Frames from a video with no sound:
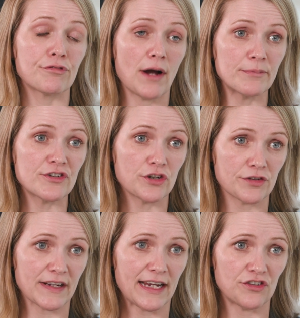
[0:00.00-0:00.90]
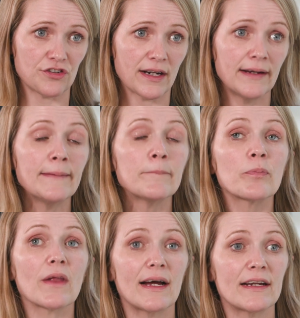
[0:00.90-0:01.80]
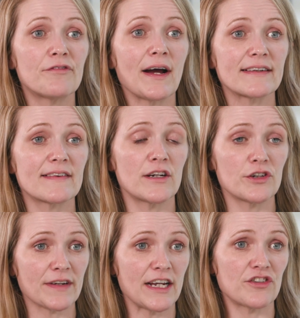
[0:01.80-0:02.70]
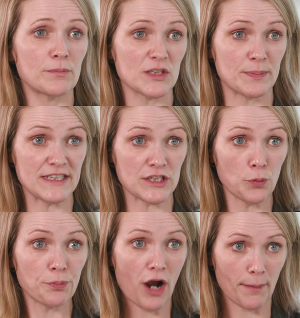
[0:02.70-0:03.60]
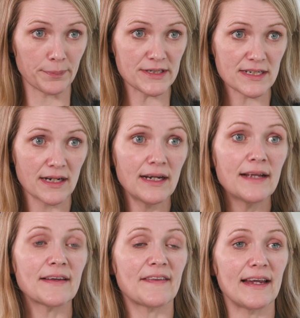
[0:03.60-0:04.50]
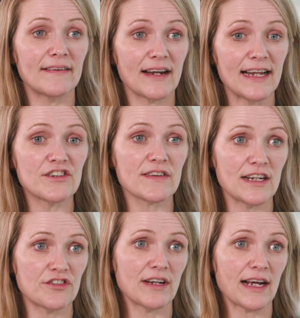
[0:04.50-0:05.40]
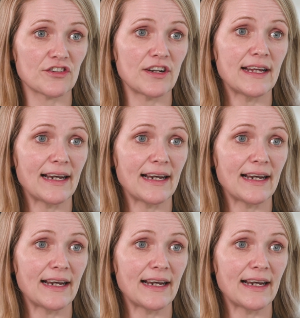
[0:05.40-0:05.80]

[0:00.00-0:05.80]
prompt notification. And in fact, the notification must be so prompt that the legislation actually